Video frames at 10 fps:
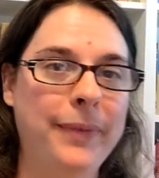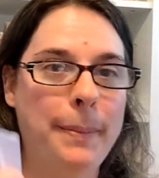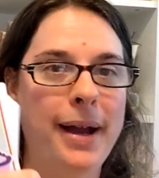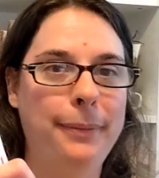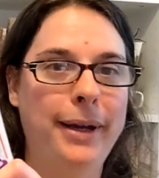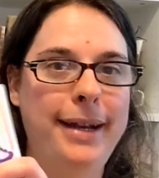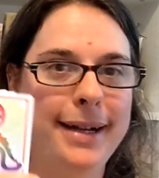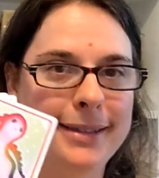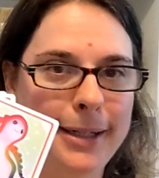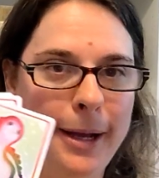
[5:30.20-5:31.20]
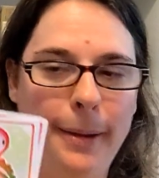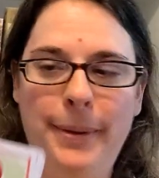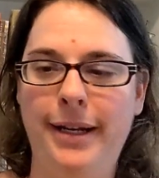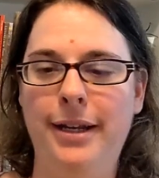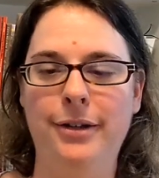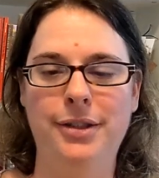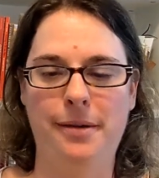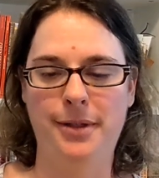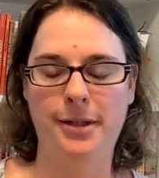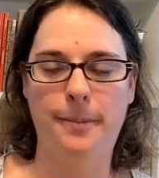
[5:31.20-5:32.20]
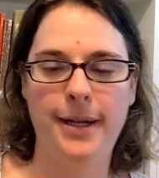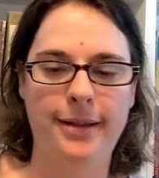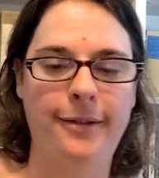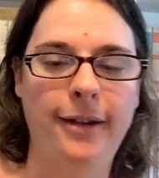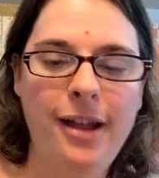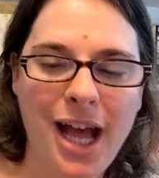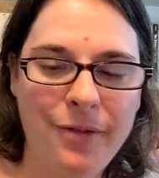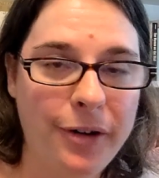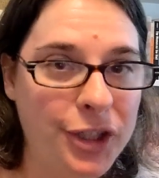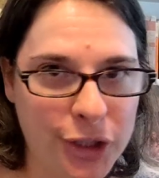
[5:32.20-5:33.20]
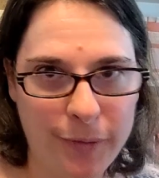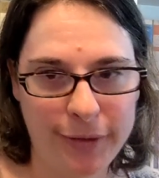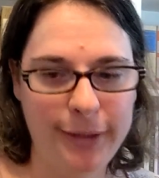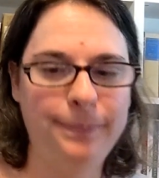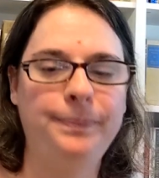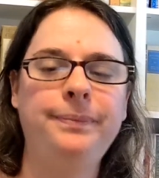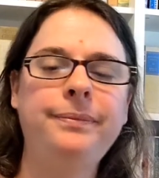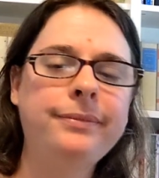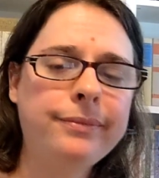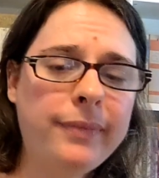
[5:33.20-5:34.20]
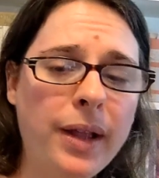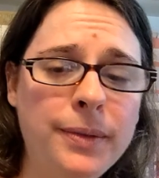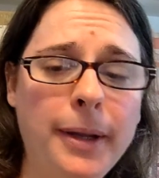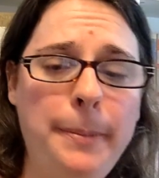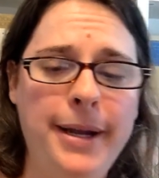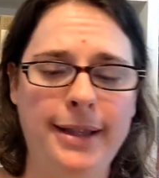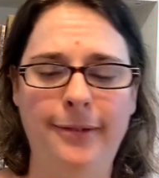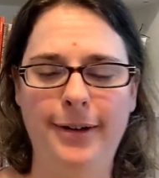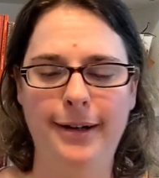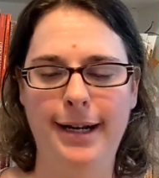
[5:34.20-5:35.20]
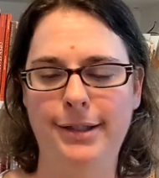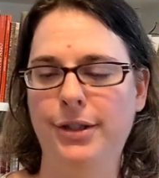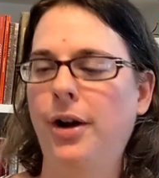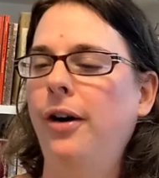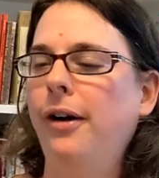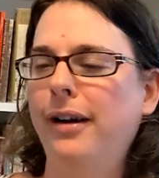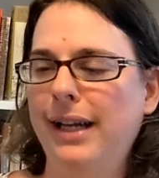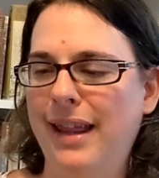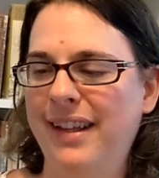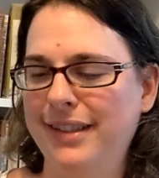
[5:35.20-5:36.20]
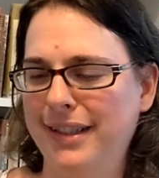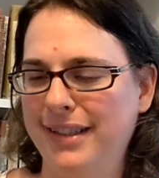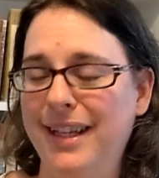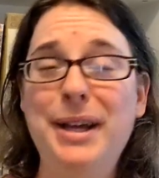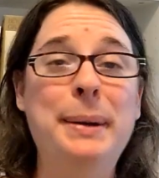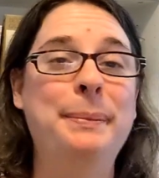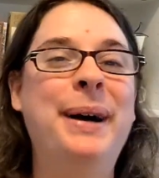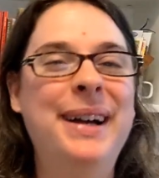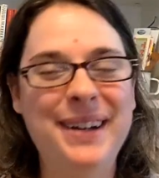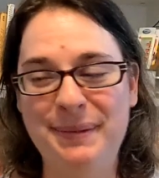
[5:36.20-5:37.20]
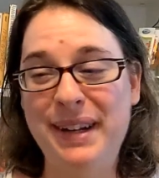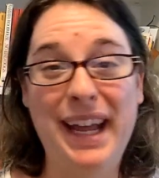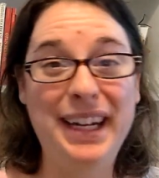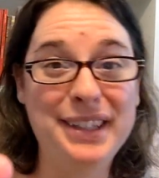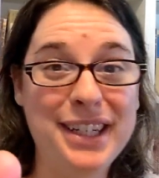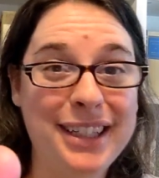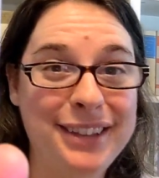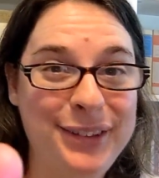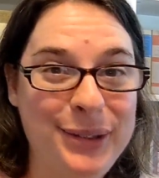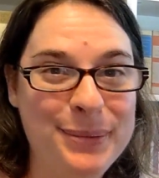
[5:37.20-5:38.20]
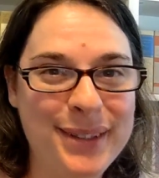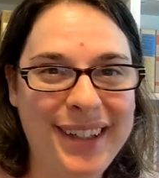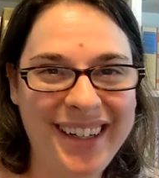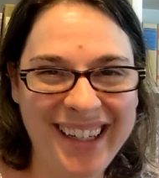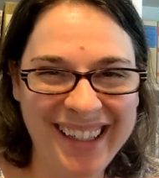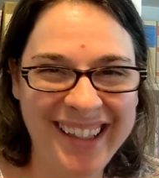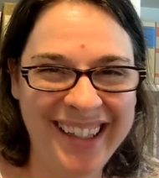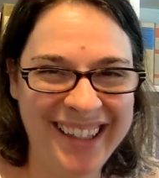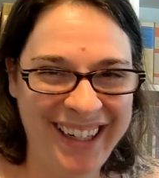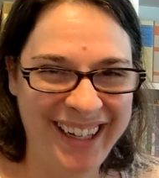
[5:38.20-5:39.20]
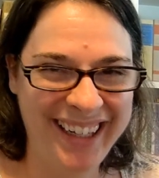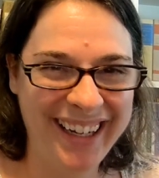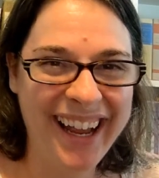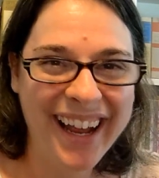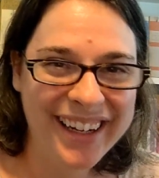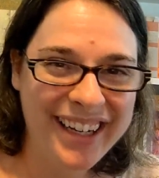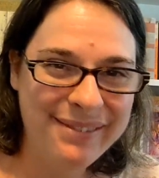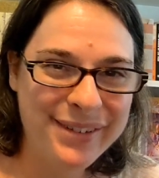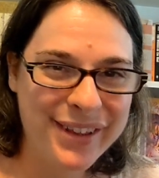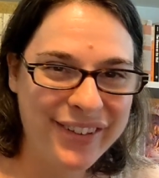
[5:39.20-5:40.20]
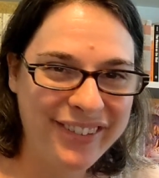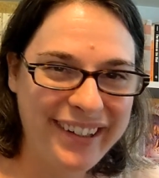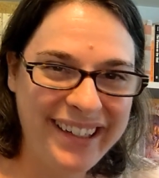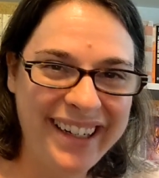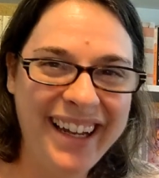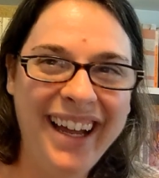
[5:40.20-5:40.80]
my next pick here. So I'm just going to pick I've already shuffled it. I'm going to pick the very next card, and this is a Banana Doom Slug number 3.